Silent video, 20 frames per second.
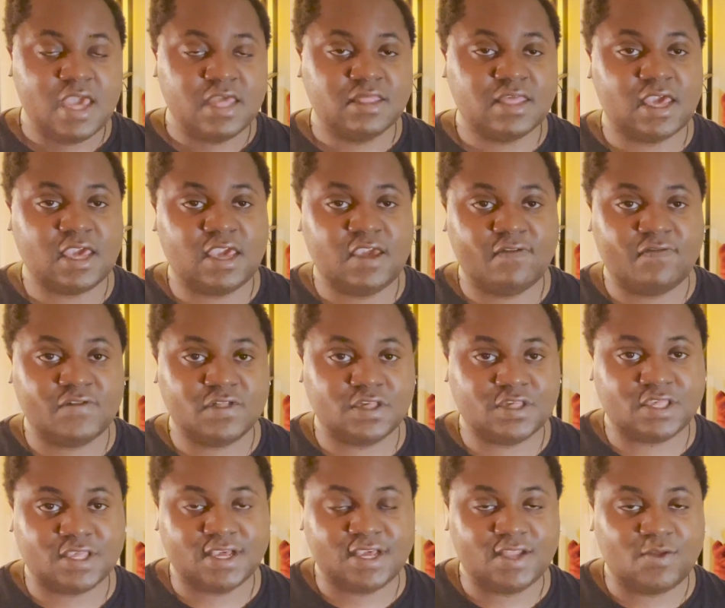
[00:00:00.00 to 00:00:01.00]
Thank you for
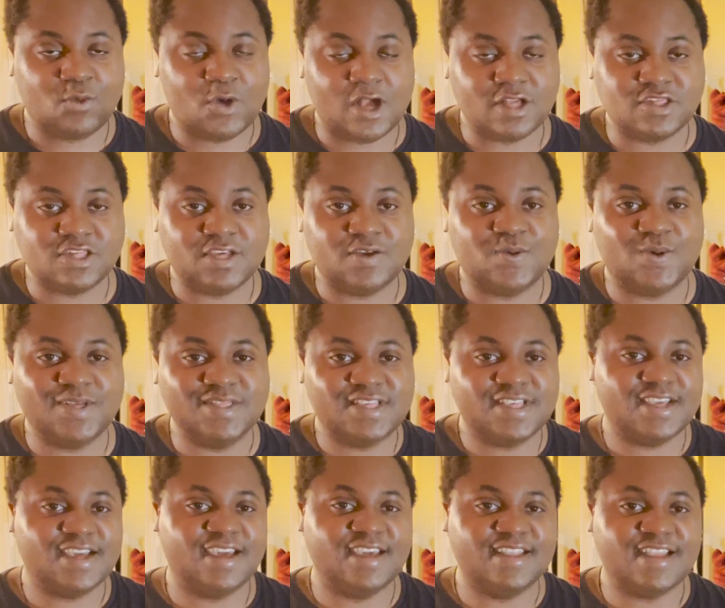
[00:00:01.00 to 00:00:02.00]
listening and watching. Once
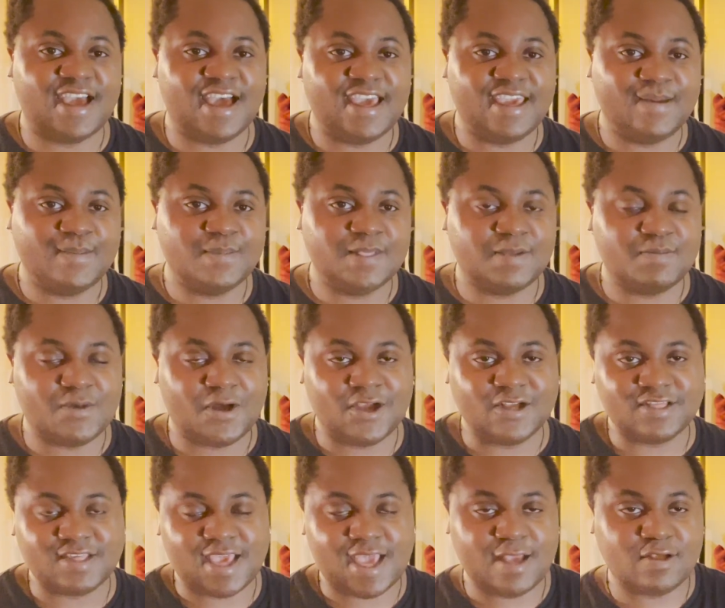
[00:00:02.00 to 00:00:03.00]
again, I am
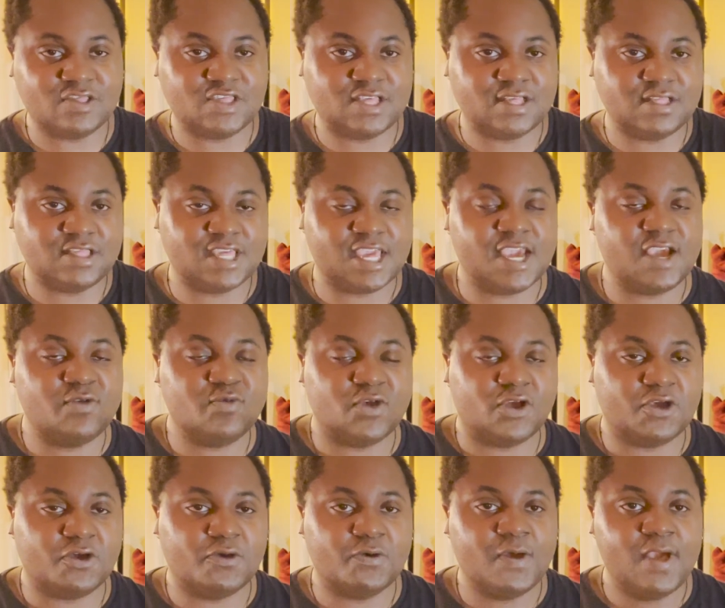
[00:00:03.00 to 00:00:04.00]
Lamarr Townsend
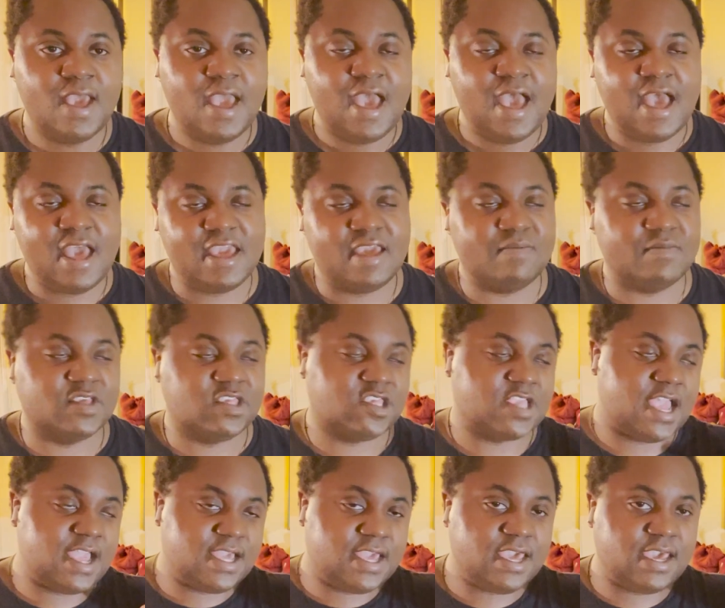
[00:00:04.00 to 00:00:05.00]
Tarot. I am a
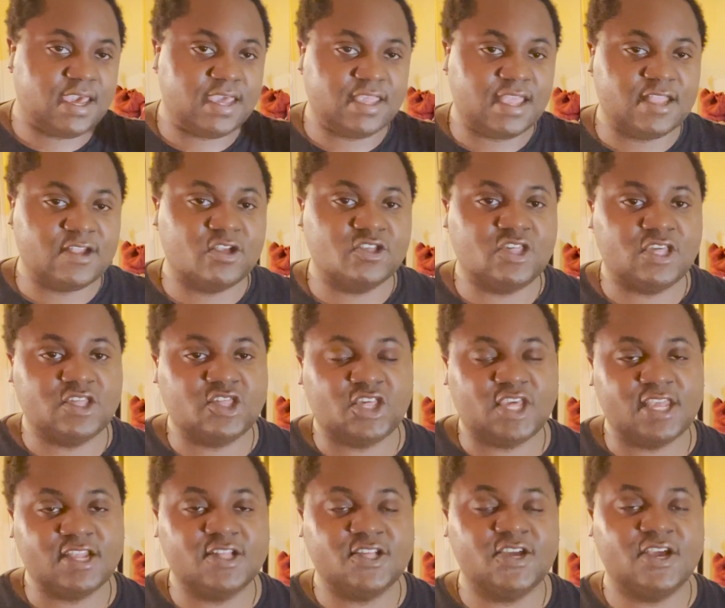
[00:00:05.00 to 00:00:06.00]
psychic and energy
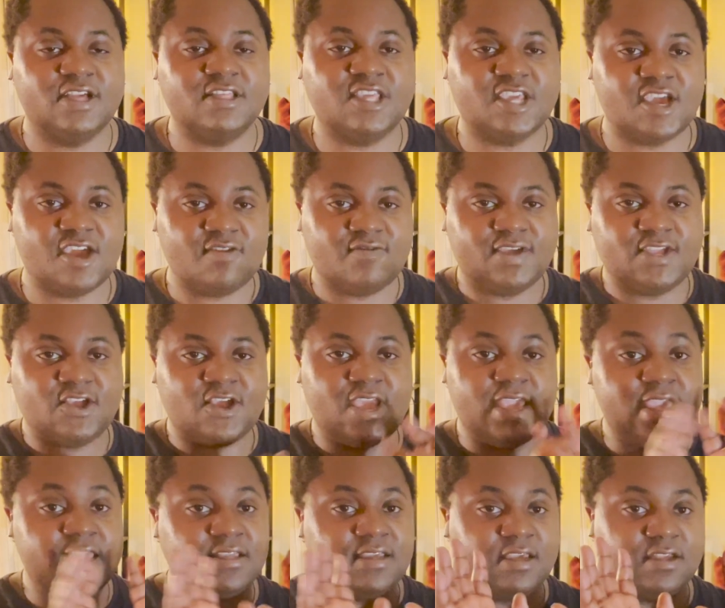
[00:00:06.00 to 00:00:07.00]
channeler, a tarot reader,
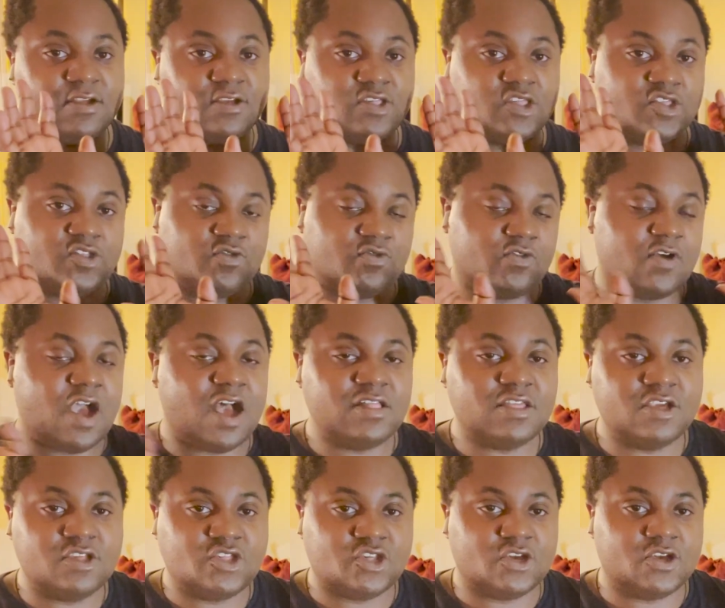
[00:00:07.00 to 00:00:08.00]
and an
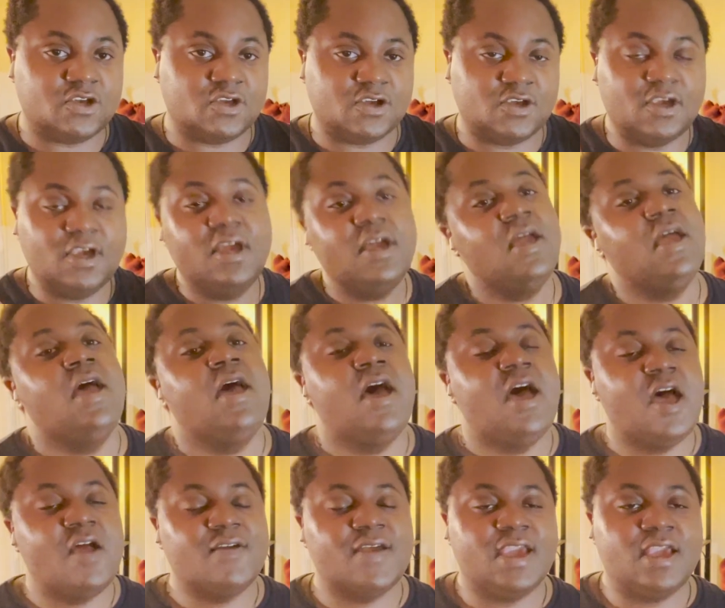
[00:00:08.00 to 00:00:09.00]
astrologer.
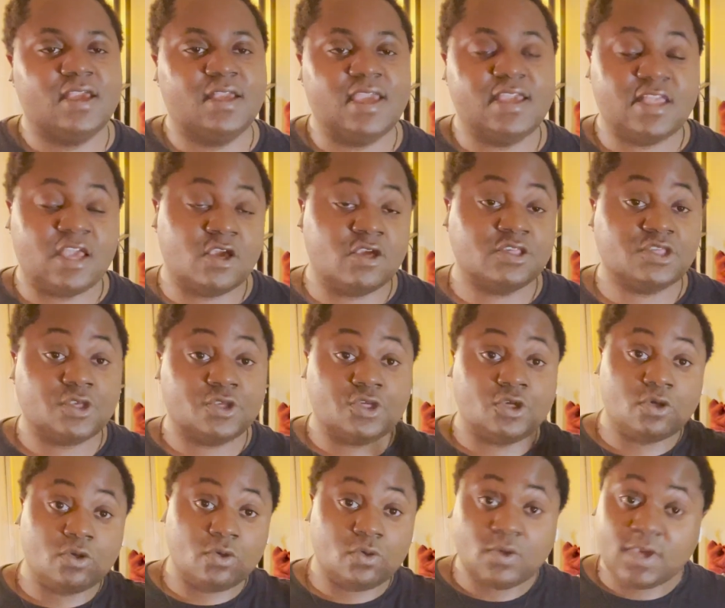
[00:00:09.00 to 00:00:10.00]
All right, and I also
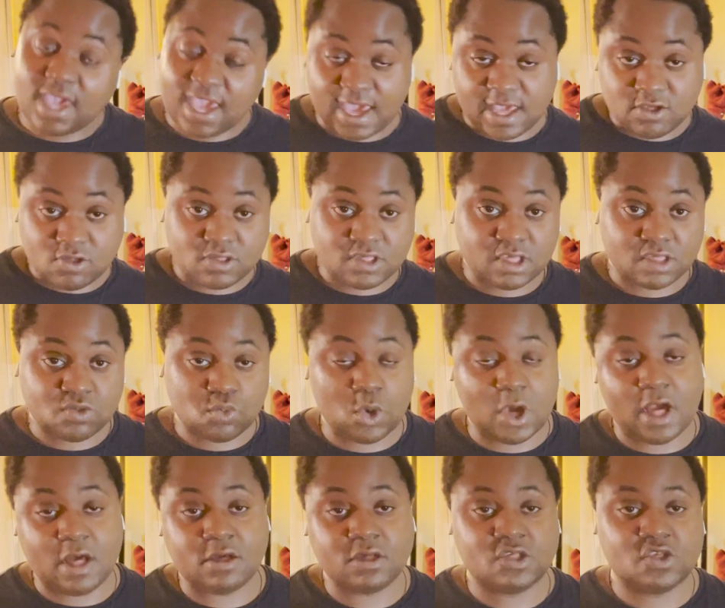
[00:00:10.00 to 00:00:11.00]
do candles as
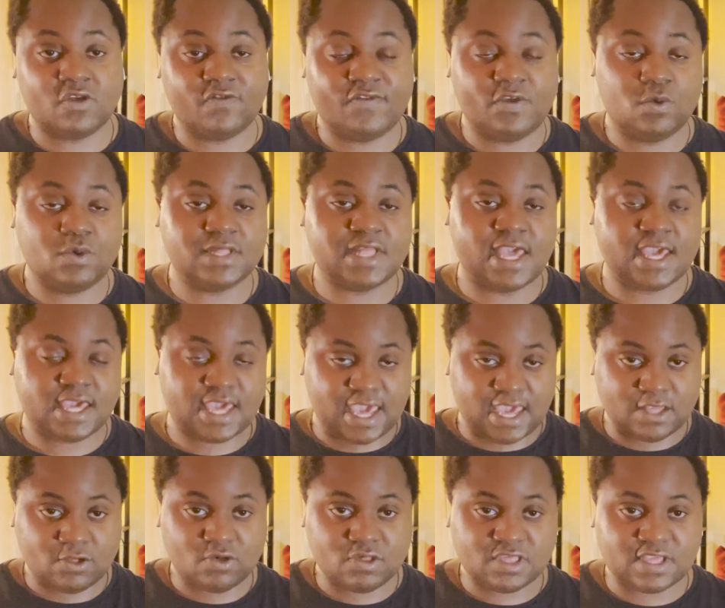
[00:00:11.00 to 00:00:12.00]
well. So if you would like
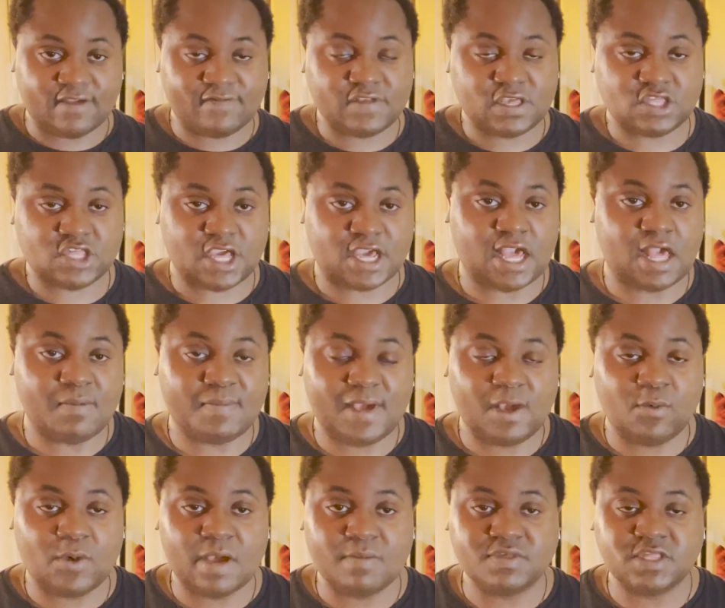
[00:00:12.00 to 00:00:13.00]
candles, definitely check out my
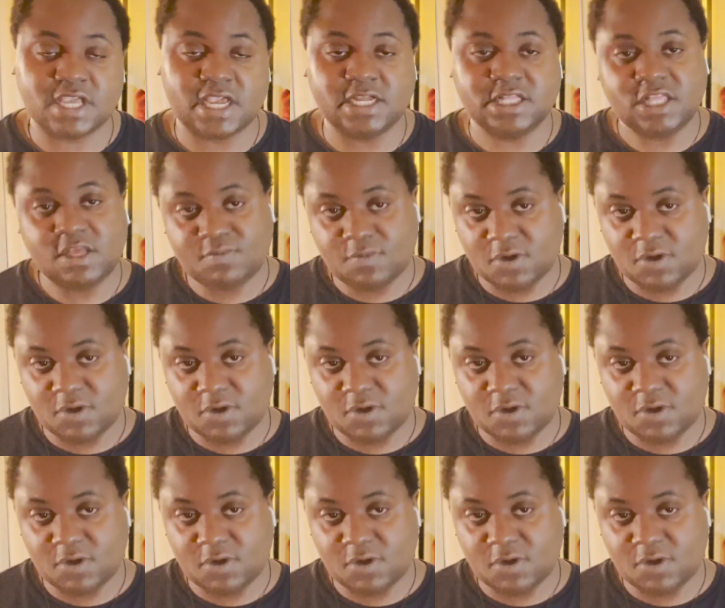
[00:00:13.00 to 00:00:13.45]
website,